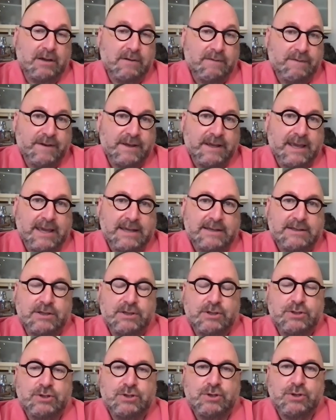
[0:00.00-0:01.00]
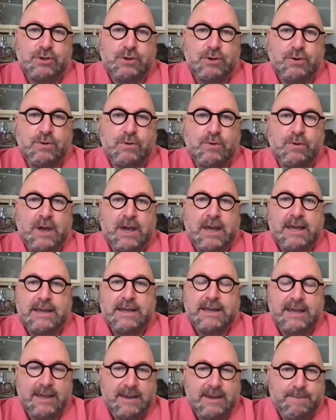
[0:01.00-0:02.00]
forget to
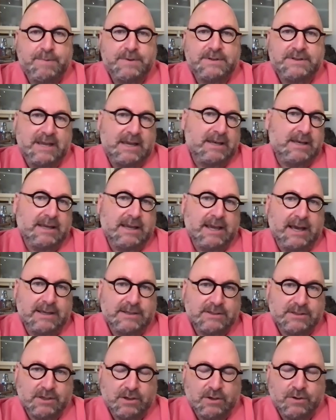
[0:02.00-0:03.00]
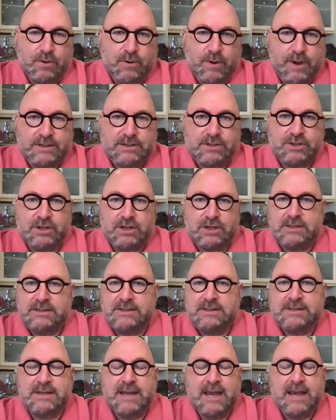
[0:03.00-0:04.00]
keep sending us
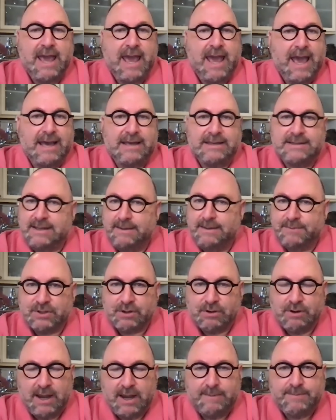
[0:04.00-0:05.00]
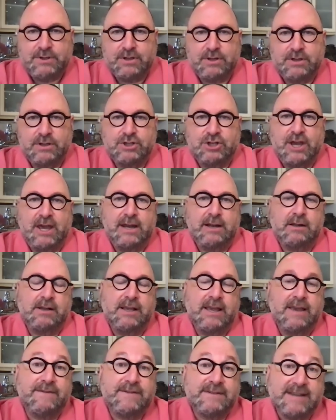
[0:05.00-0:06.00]
questions, subscribe to the channel.
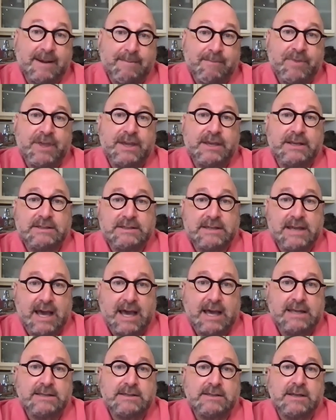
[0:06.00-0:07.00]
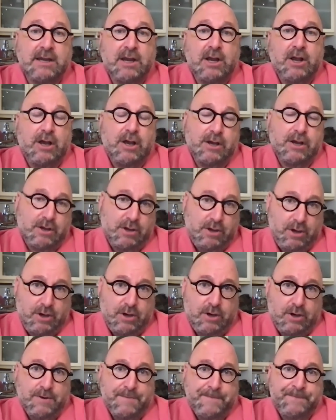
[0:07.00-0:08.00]
If something does
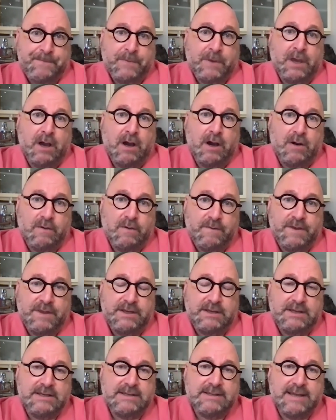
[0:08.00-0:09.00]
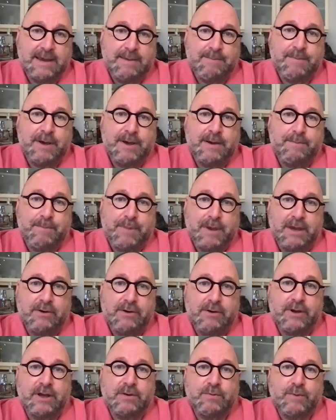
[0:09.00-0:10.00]
occur over the December
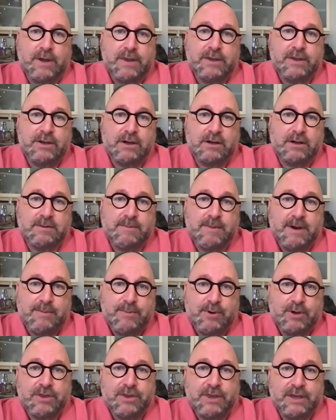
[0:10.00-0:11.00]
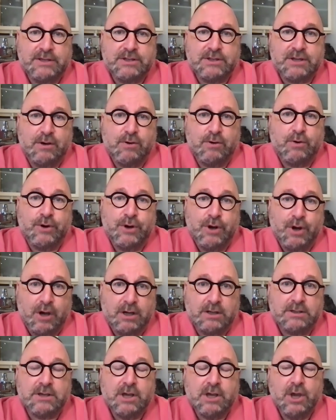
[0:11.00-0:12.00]
period, whether Dr. Meyberg thinks so or
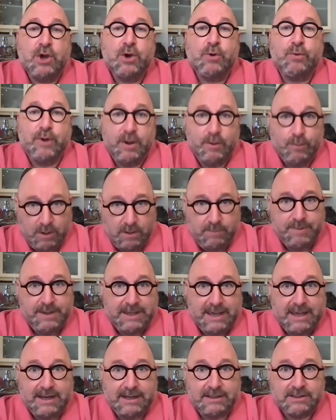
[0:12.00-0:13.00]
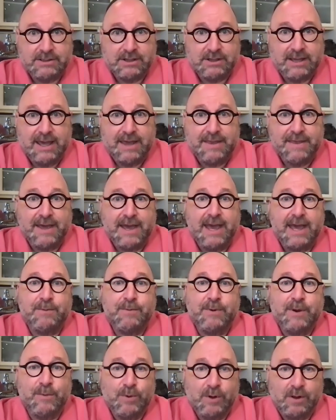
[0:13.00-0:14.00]
not, we will be getting together and
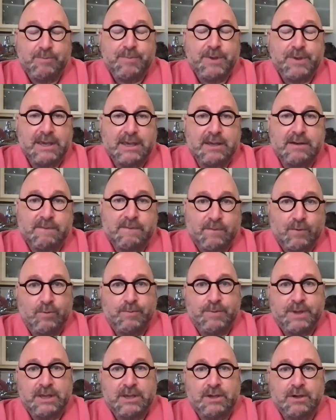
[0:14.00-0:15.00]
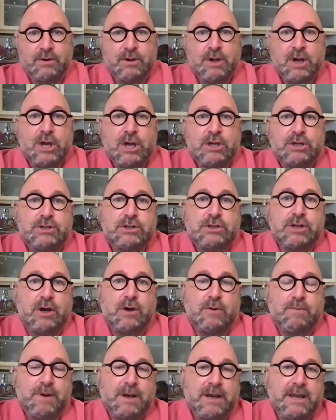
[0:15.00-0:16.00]
we will be informing you. So please.